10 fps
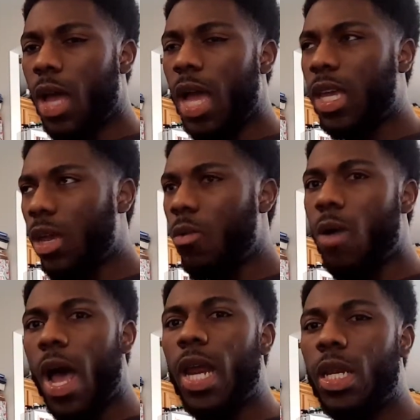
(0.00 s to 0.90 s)
I get
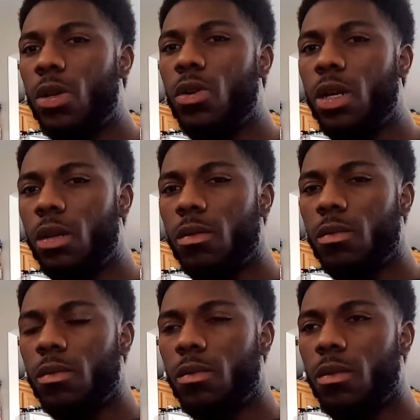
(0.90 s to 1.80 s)
why they do it,
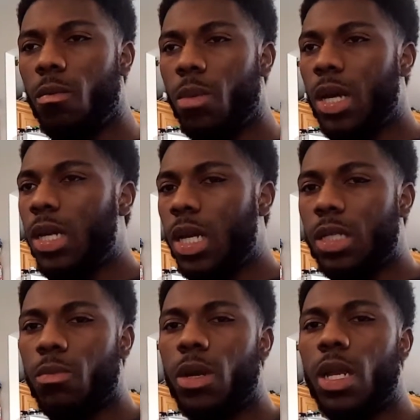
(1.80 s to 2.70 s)
but it
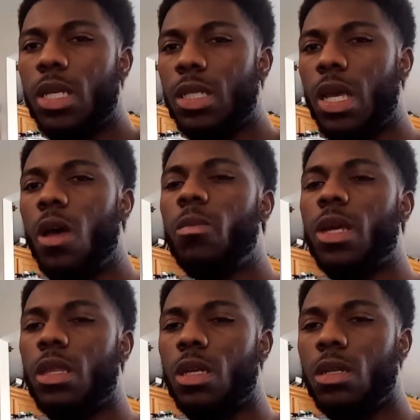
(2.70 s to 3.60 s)
doesn't help
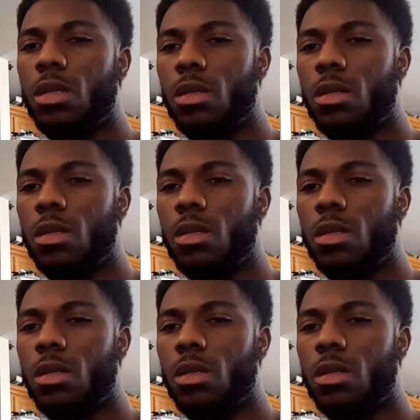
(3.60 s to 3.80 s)
nothing.